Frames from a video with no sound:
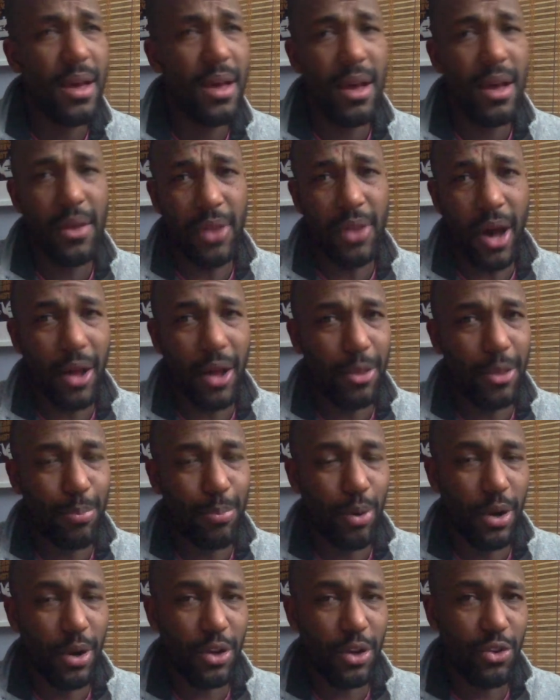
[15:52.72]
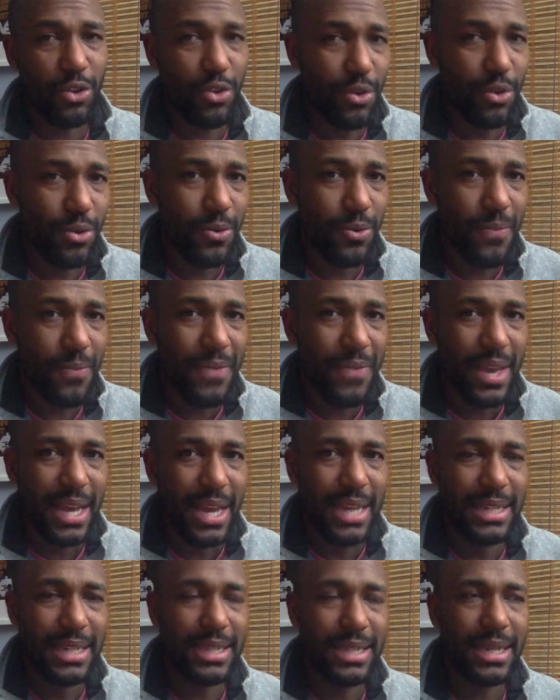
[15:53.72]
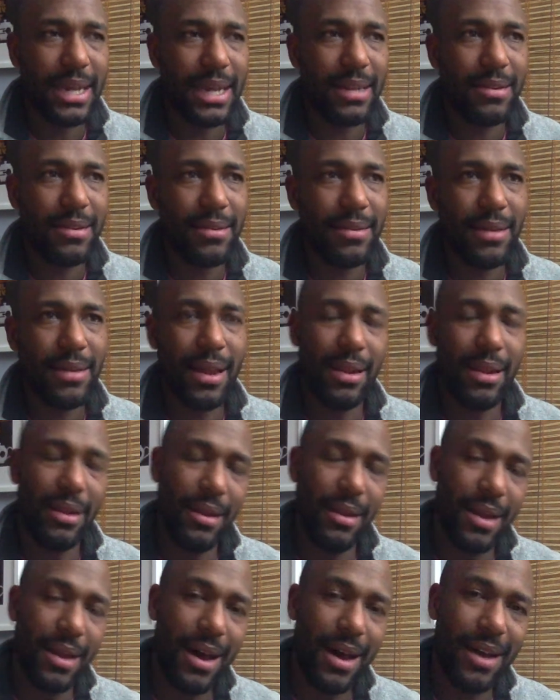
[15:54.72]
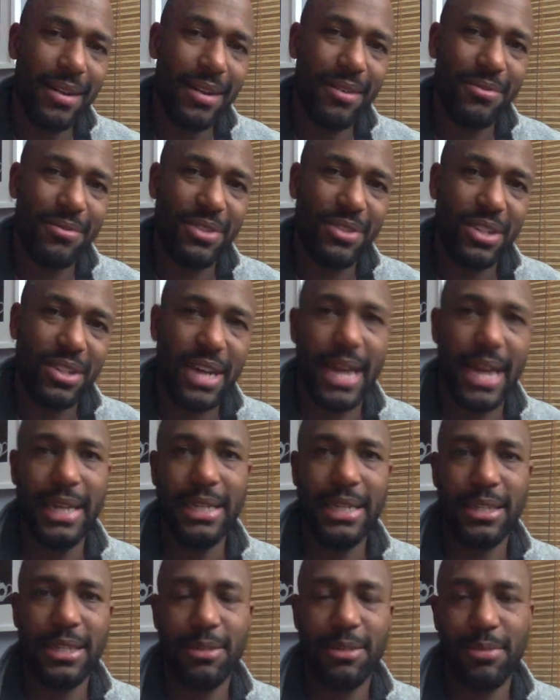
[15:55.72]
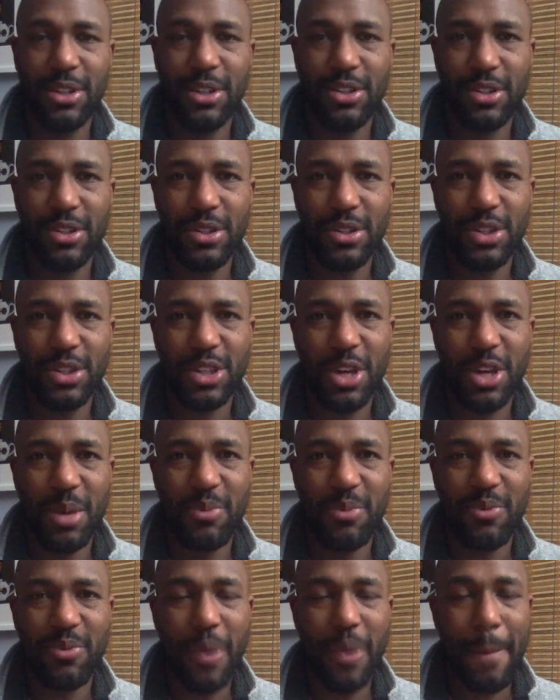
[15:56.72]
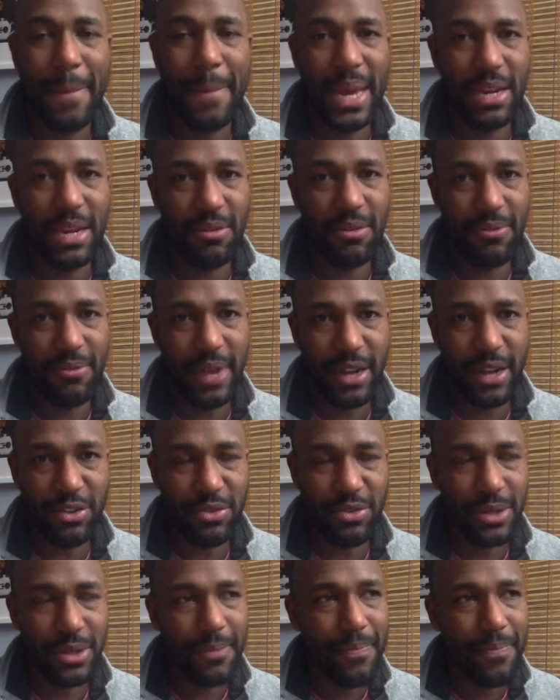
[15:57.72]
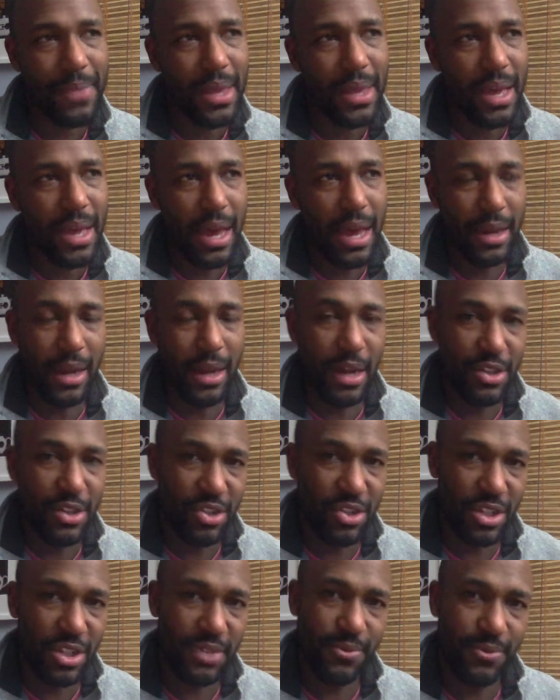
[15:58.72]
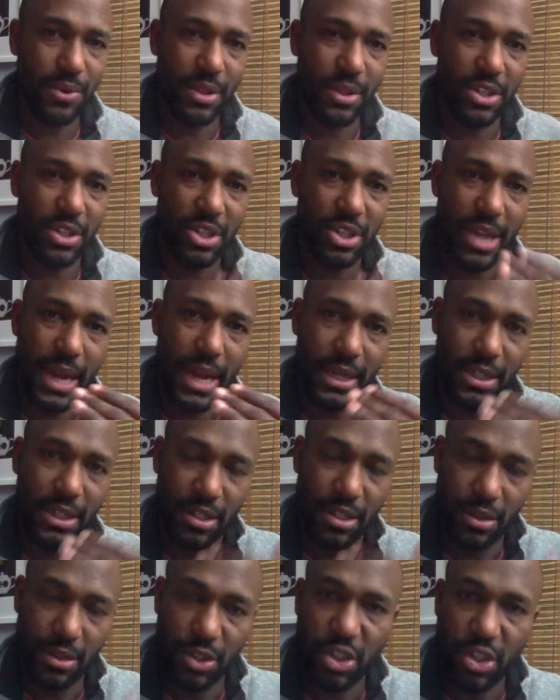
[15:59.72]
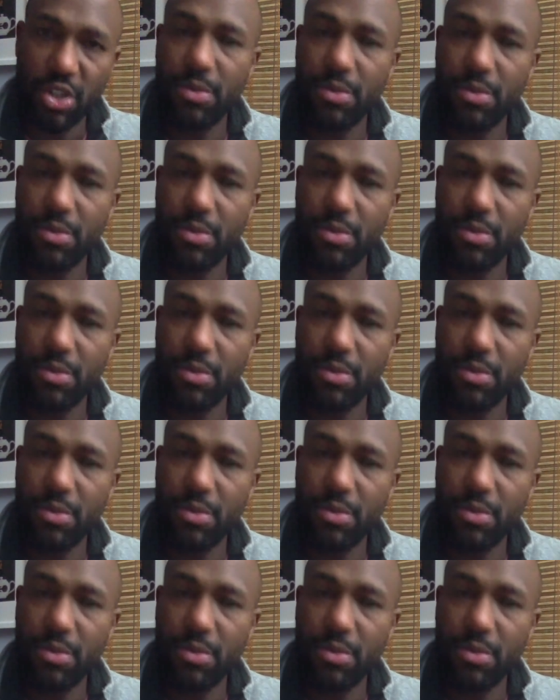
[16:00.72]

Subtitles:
The other point too is that a lot of Chinese emissions come from manufacturing, and not just for the Chinese consumer,